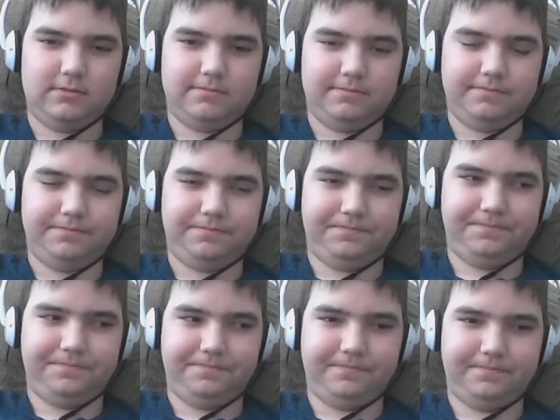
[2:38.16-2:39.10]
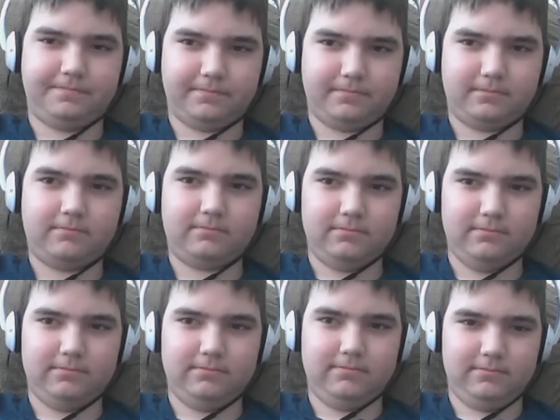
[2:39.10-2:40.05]

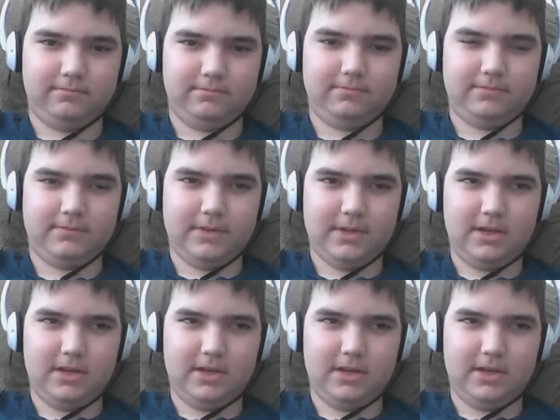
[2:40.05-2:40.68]
(no one is talking)